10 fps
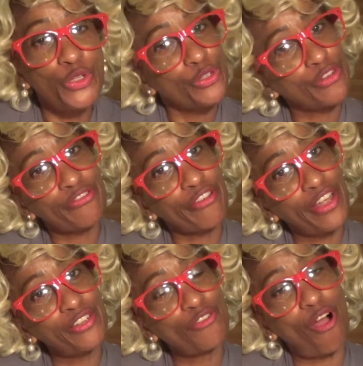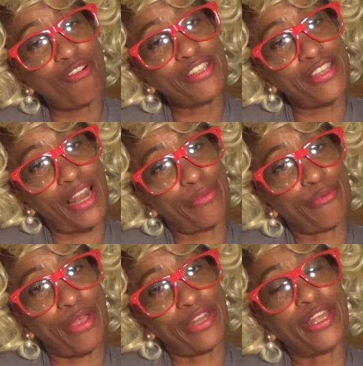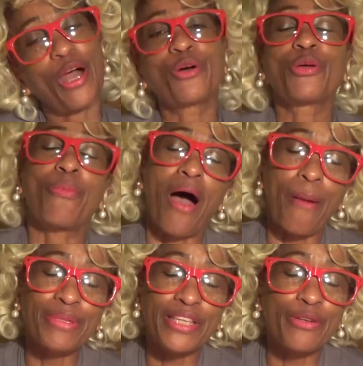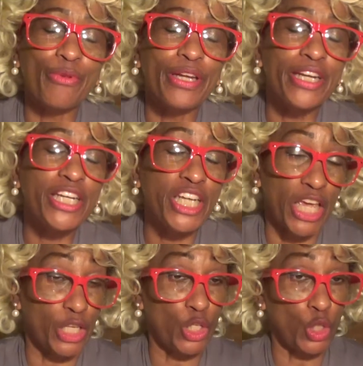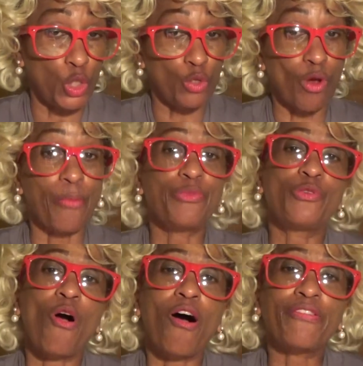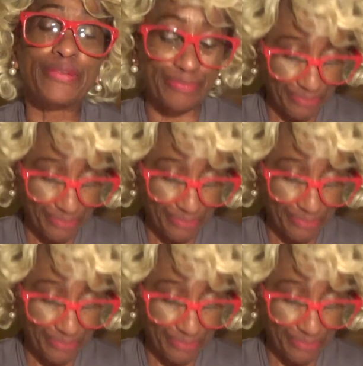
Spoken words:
You and your friend, you're all set up and ready to go. Your mom's getting ready to take you and drop you off